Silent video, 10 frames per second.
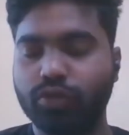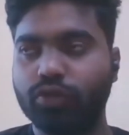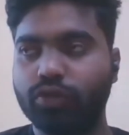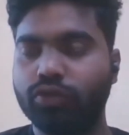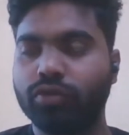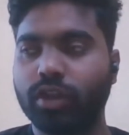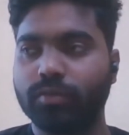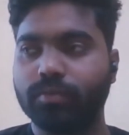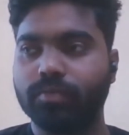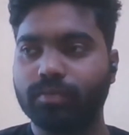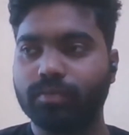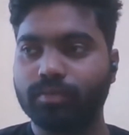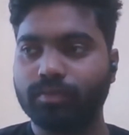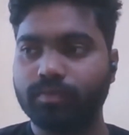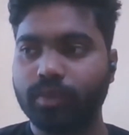those, like
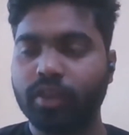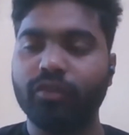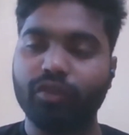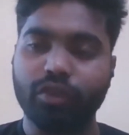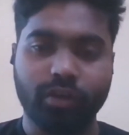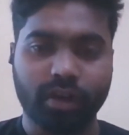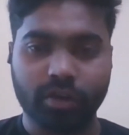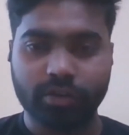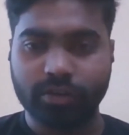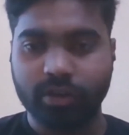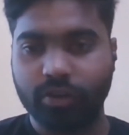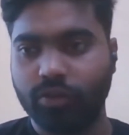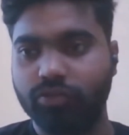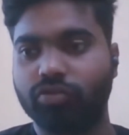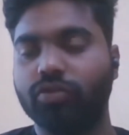if you didn't understand a
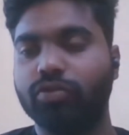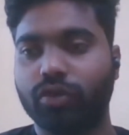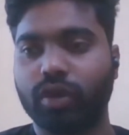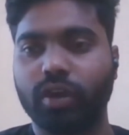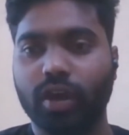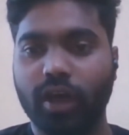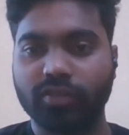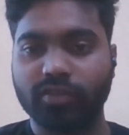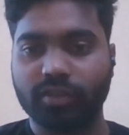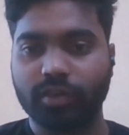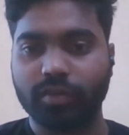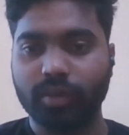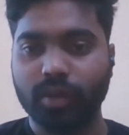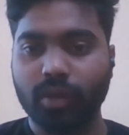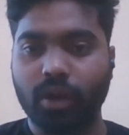question, you can ask him,
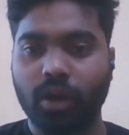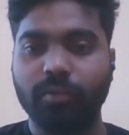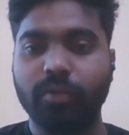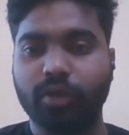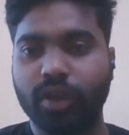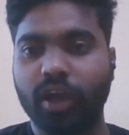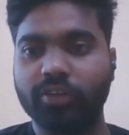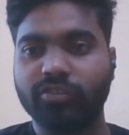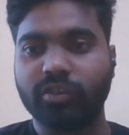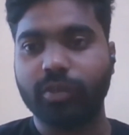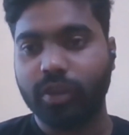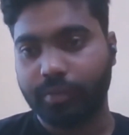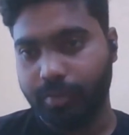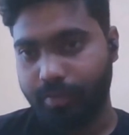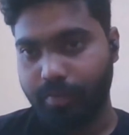or you can ask him in
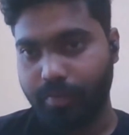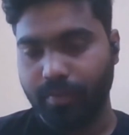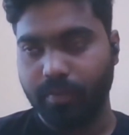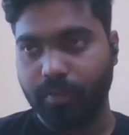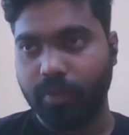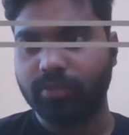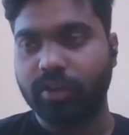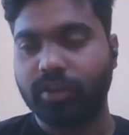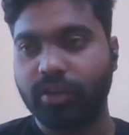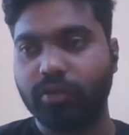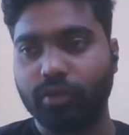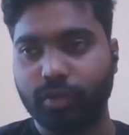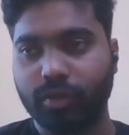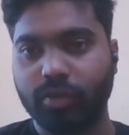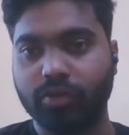a sir, can you
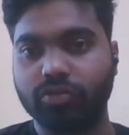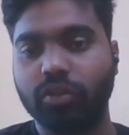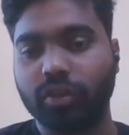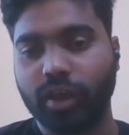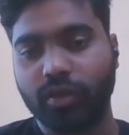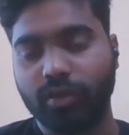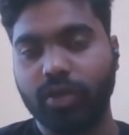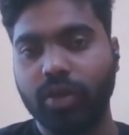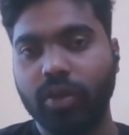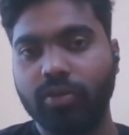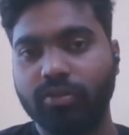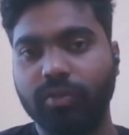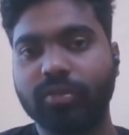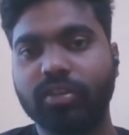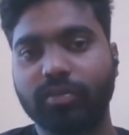repeat the question? Can you
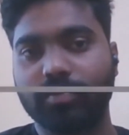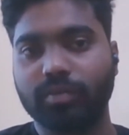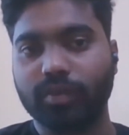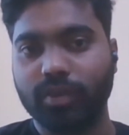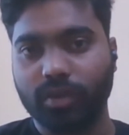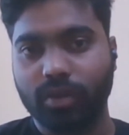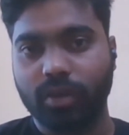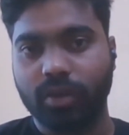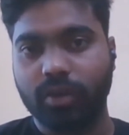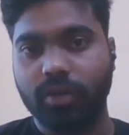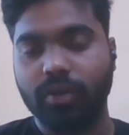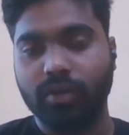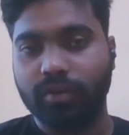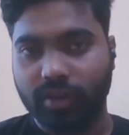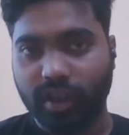sometimes like
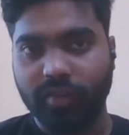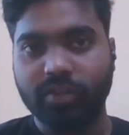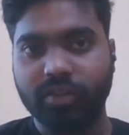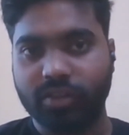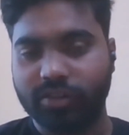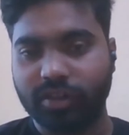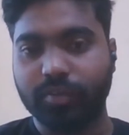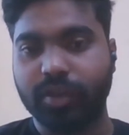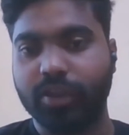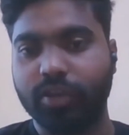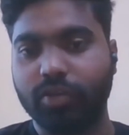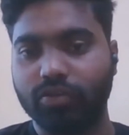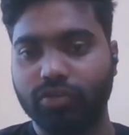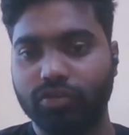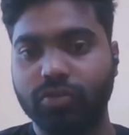there were some tricky
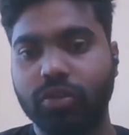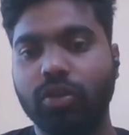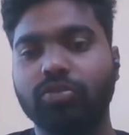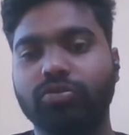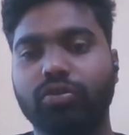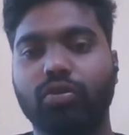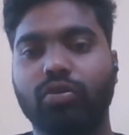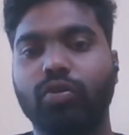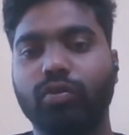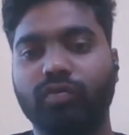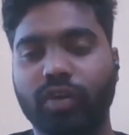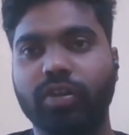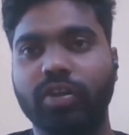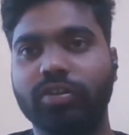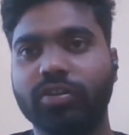questions. So for
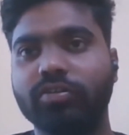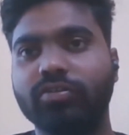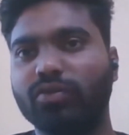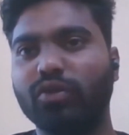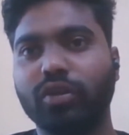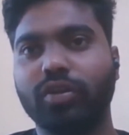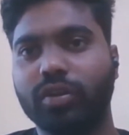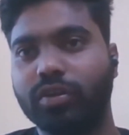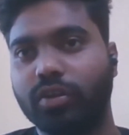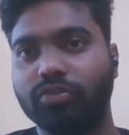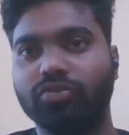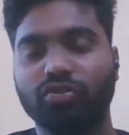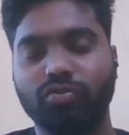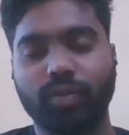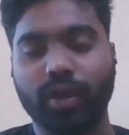that reasons, we the question
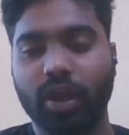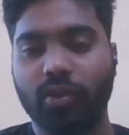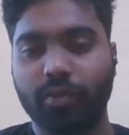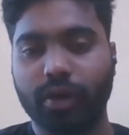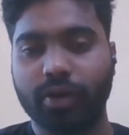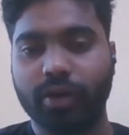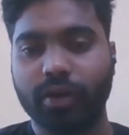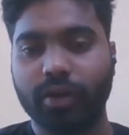should be elaborated.